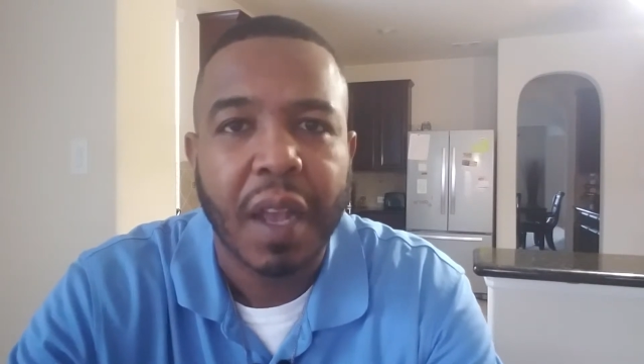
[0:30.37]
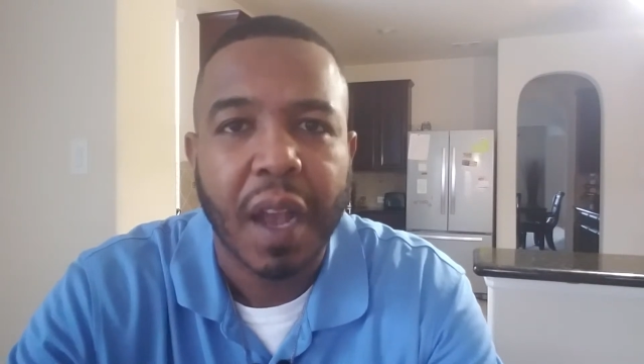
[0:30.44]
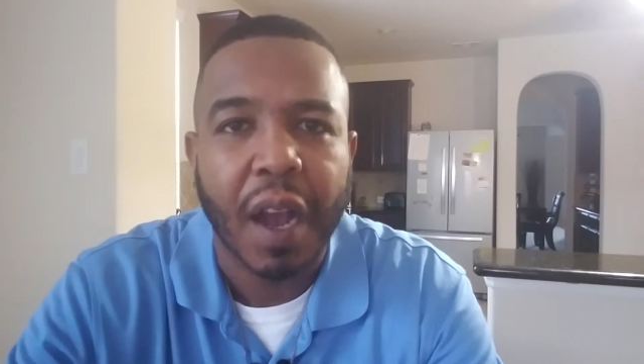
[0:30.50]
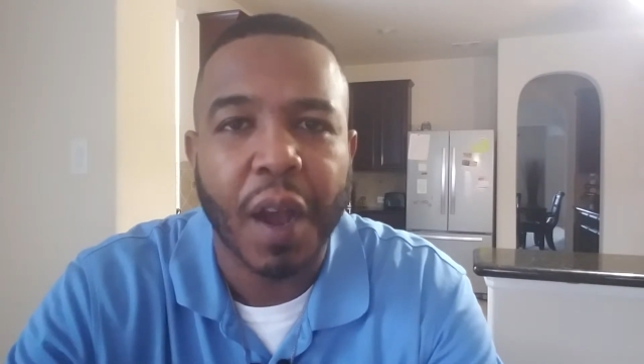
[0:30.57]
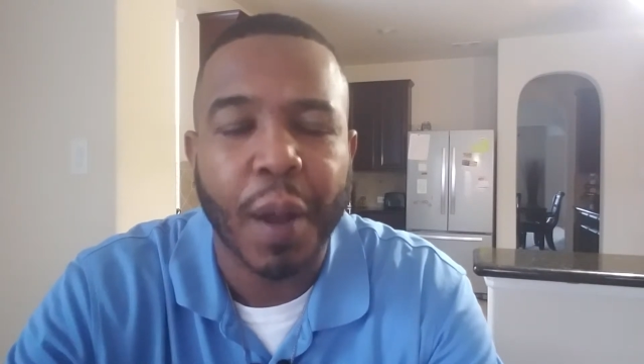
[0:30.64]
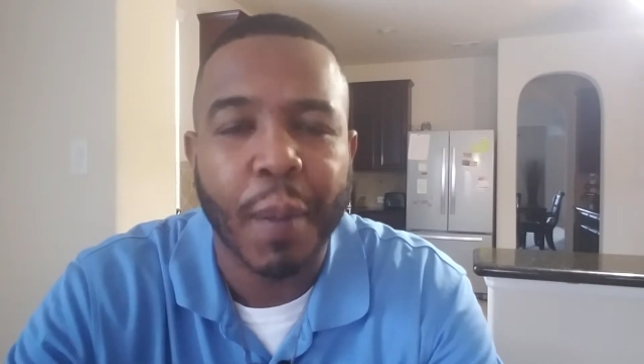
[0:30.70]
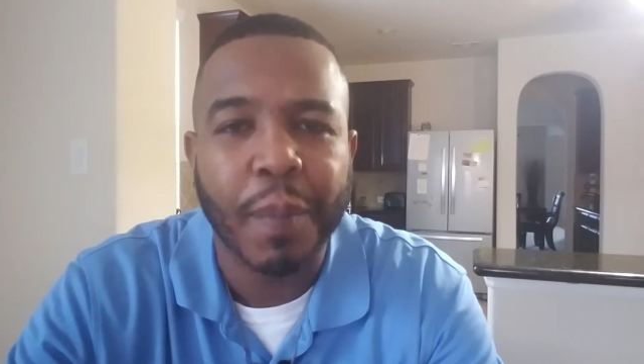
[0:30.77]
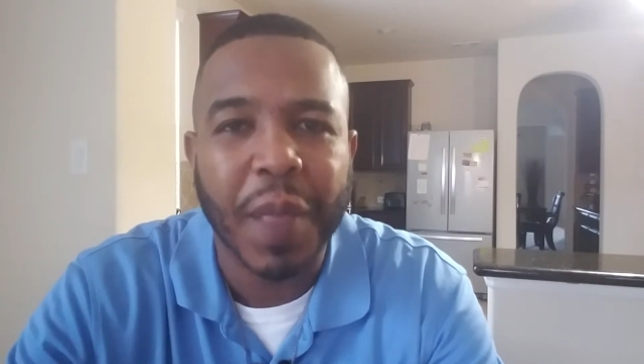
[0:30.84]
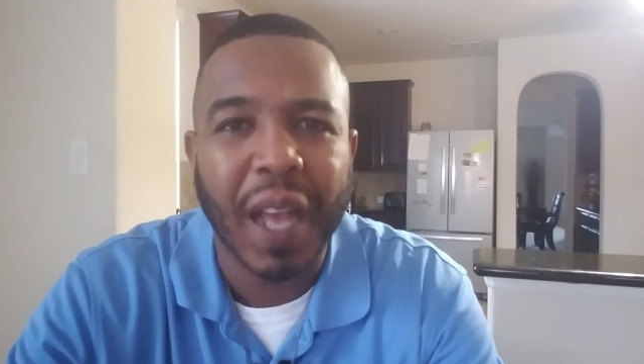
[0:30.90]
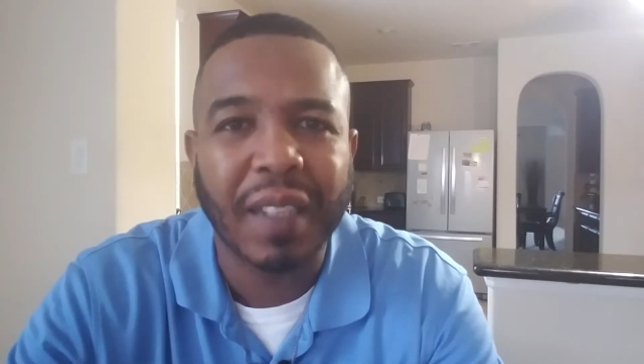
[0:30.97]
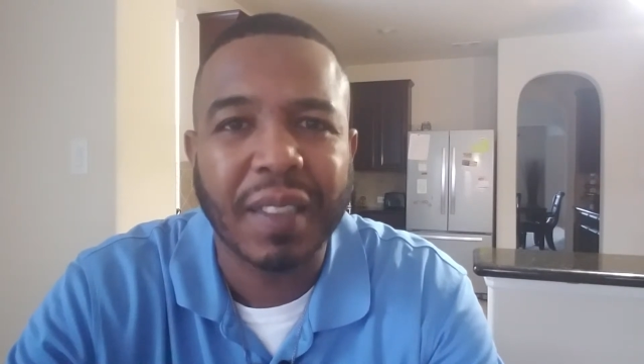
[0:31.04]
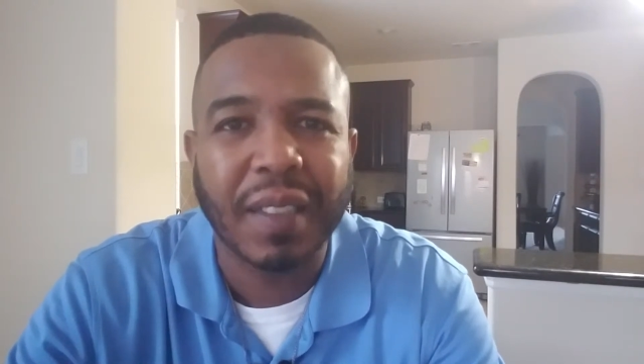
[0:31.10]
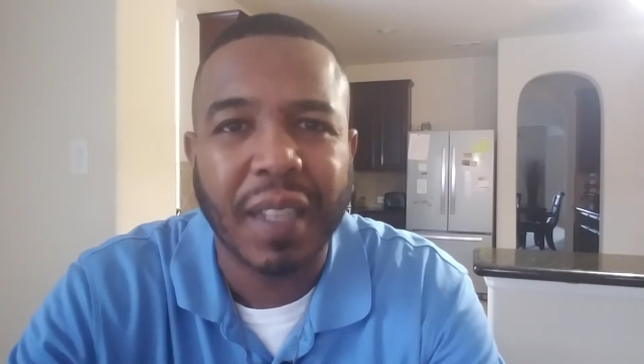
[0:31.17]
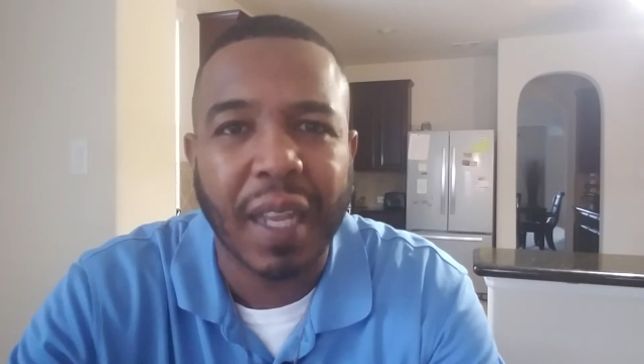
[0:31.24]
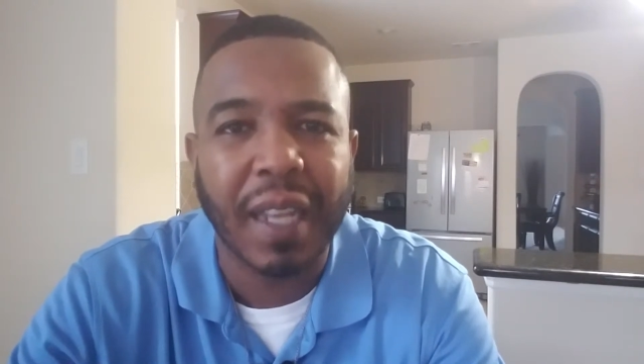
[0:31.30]

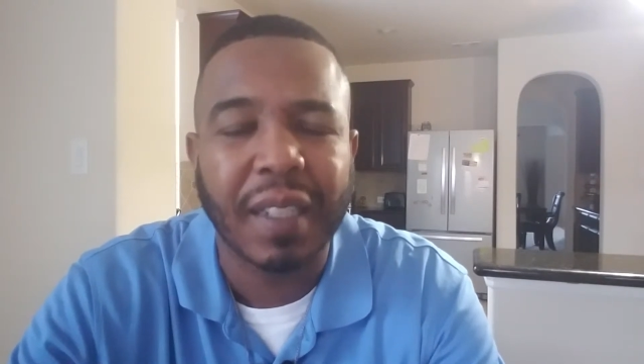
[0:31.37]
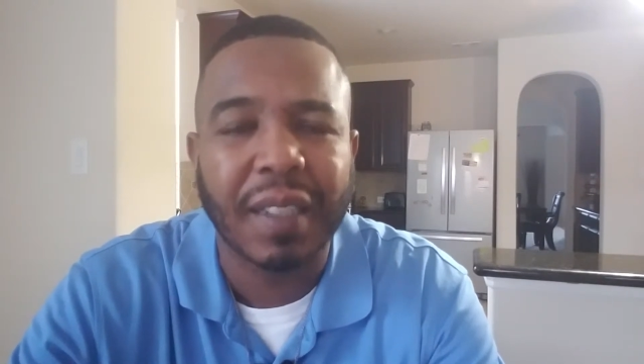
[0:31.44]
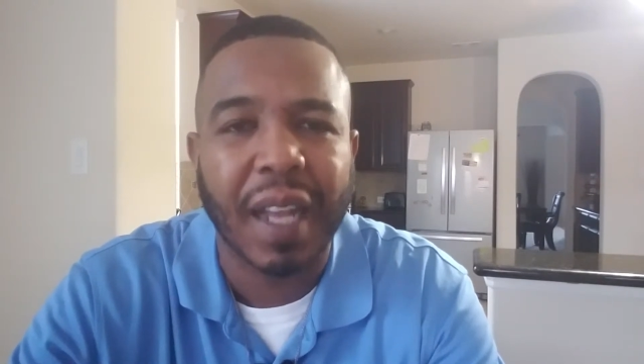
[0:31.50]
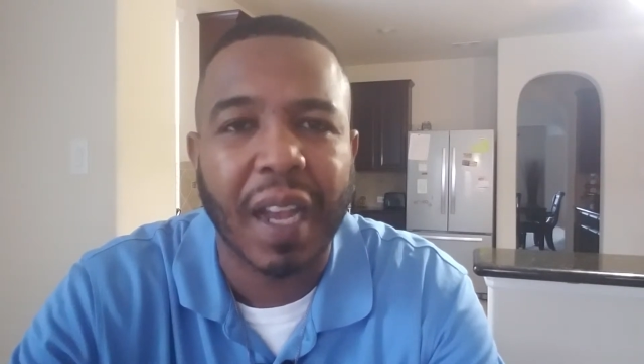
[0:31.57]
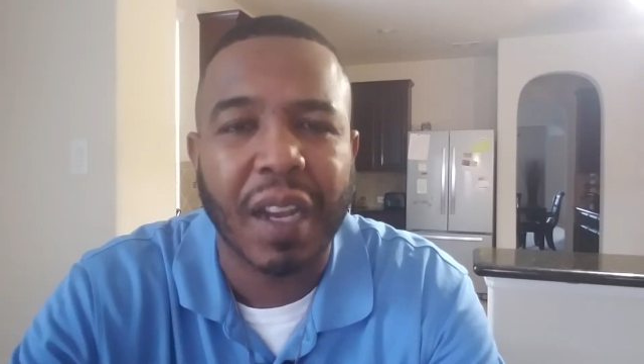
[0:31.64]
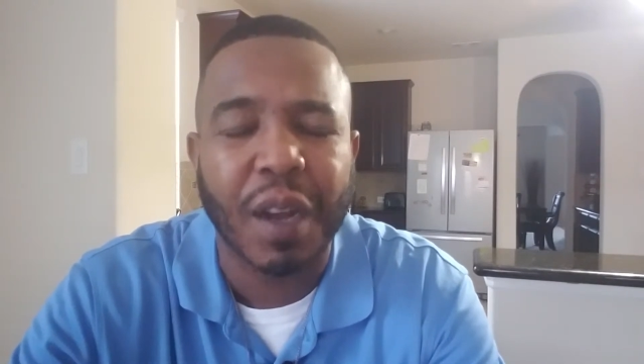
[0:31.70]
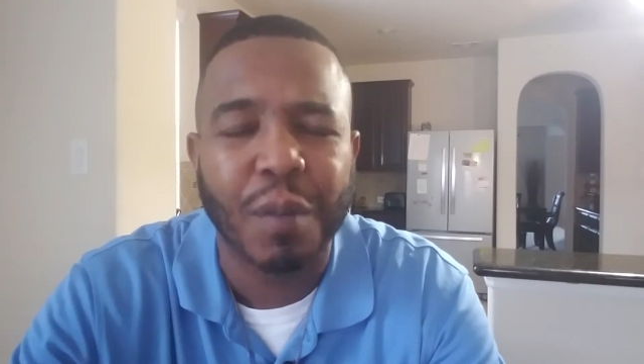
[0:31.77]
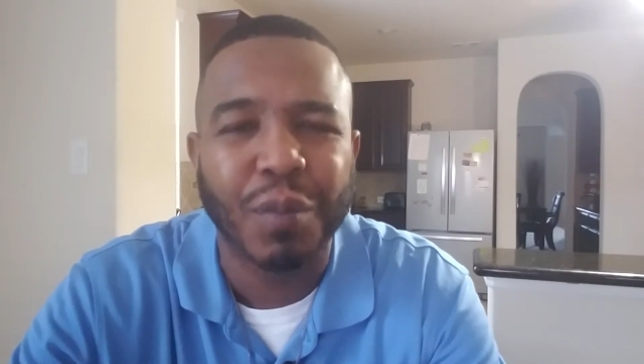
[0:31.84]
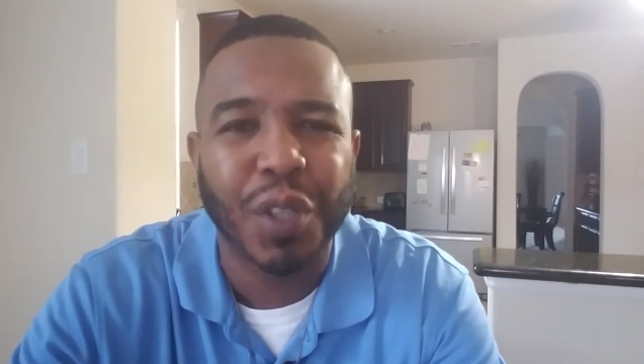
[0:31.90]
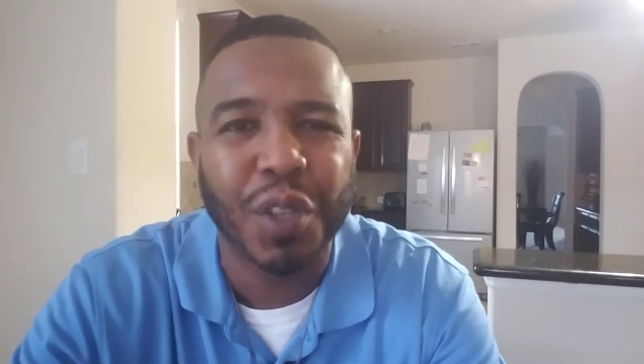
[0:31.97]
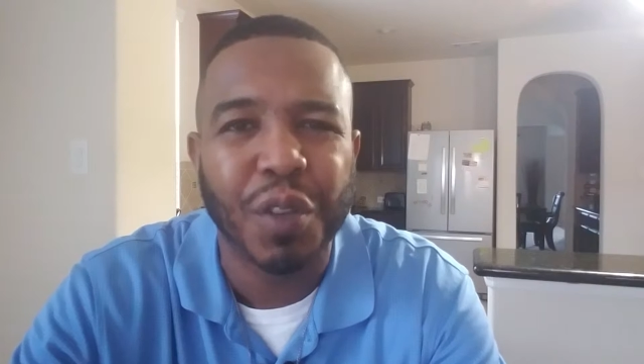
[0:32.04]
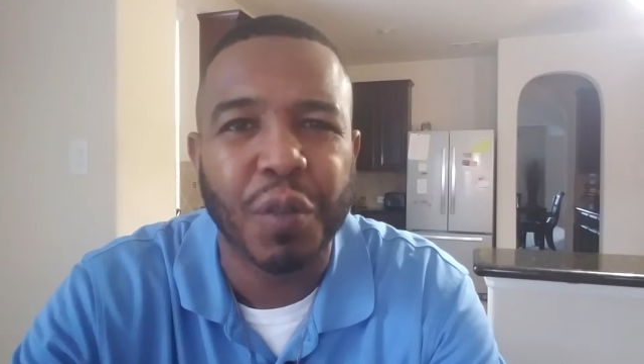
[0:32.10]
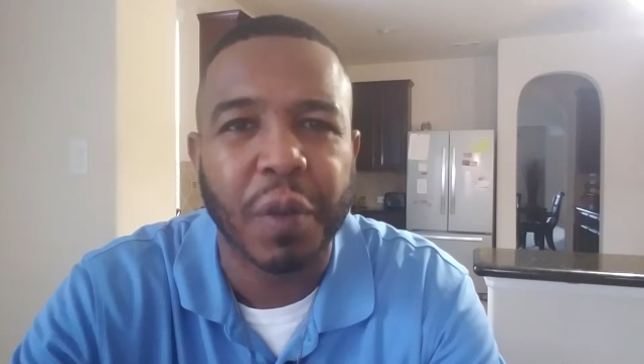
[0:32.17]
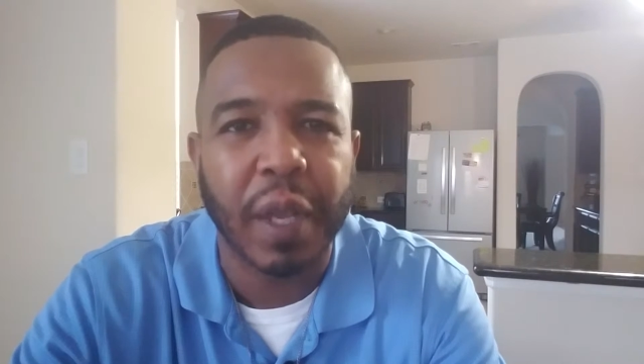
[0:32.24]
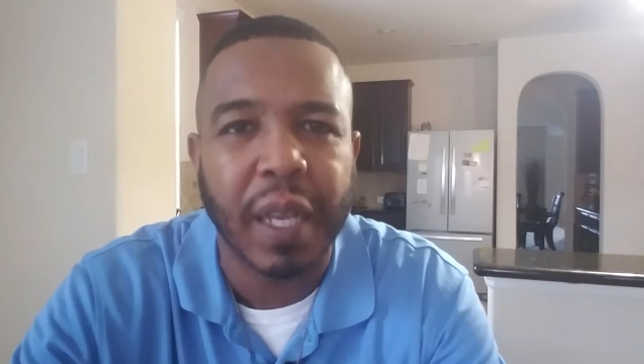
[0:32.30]
That's things that come to
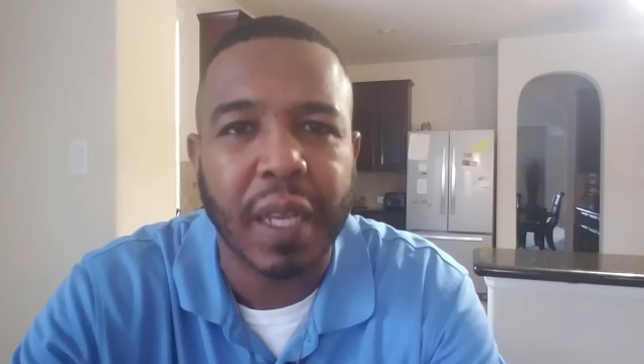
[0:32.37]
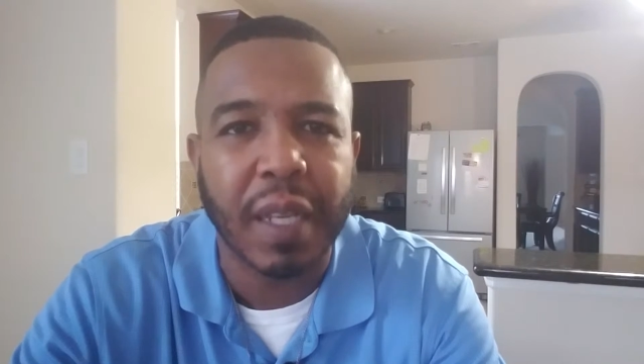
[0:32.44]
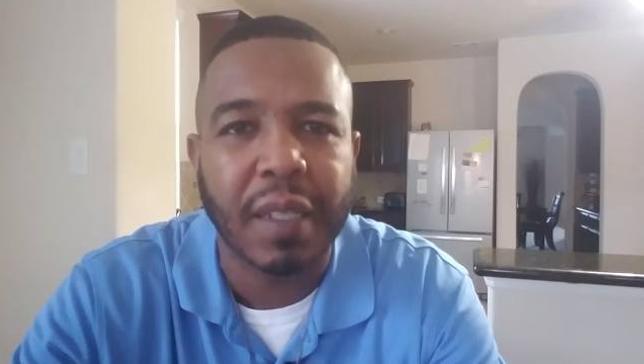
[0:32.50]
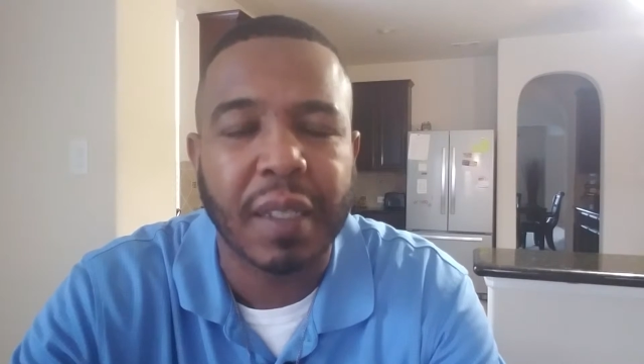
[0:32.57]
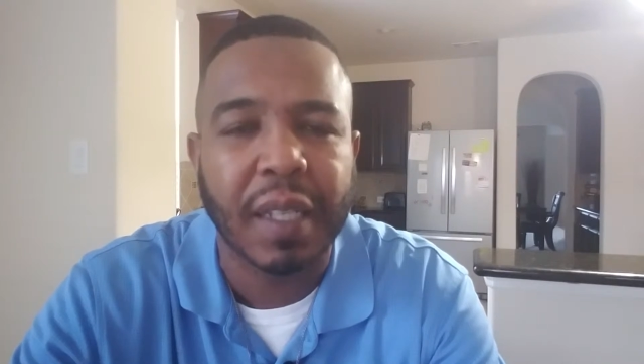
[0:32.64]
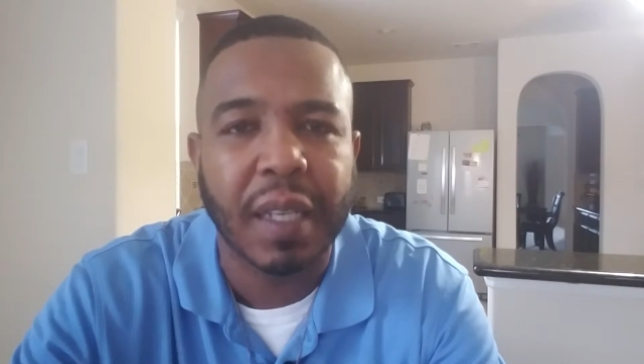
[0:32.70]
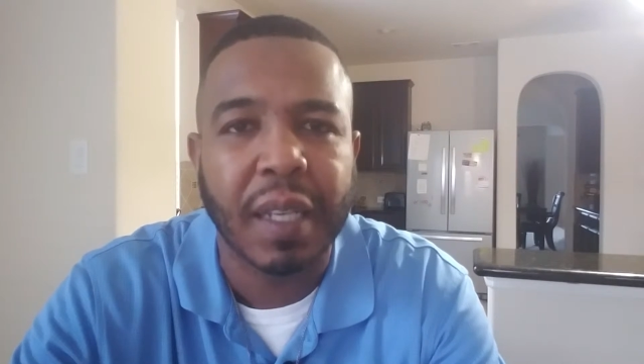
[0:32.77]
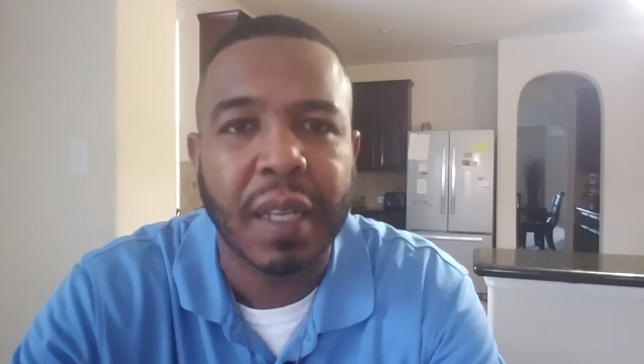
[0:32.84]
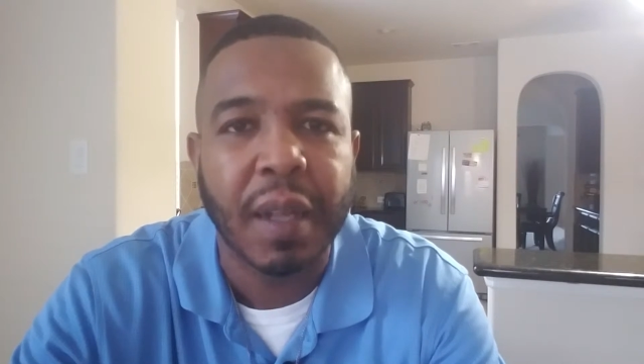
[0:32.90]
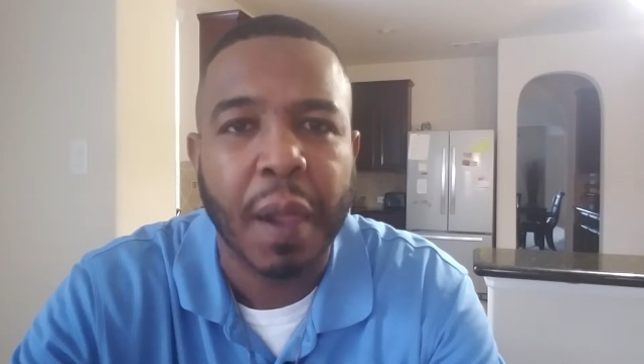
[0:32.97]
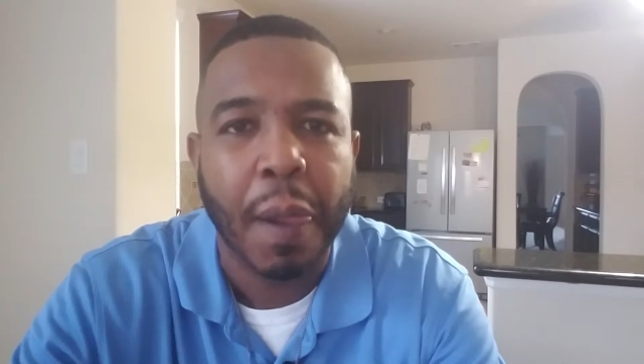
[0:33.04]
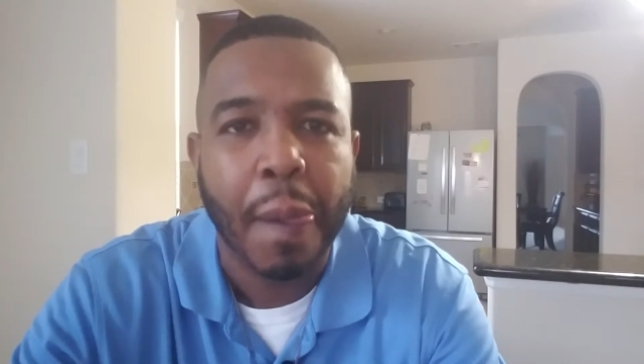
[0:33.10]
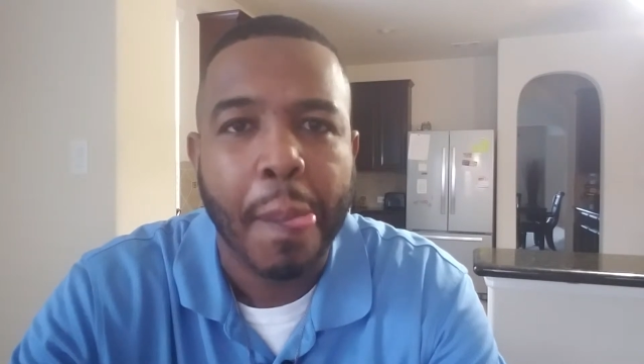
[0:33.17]
you easy,